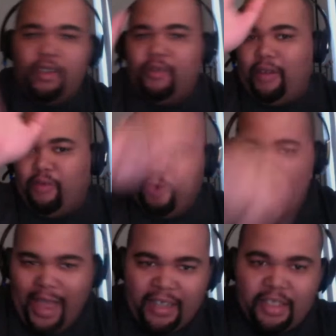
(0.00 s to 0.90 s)
many years,
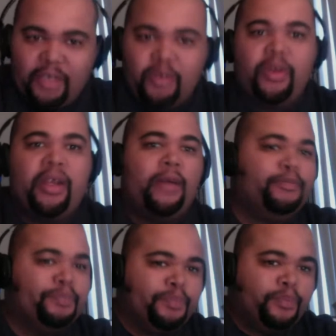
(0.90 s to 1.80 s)
right through Attitude and
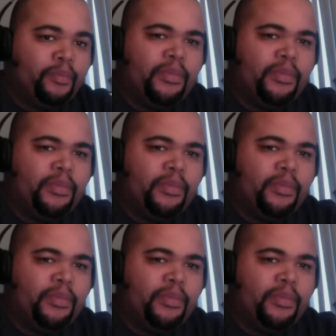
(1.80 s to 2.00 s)
whatnot.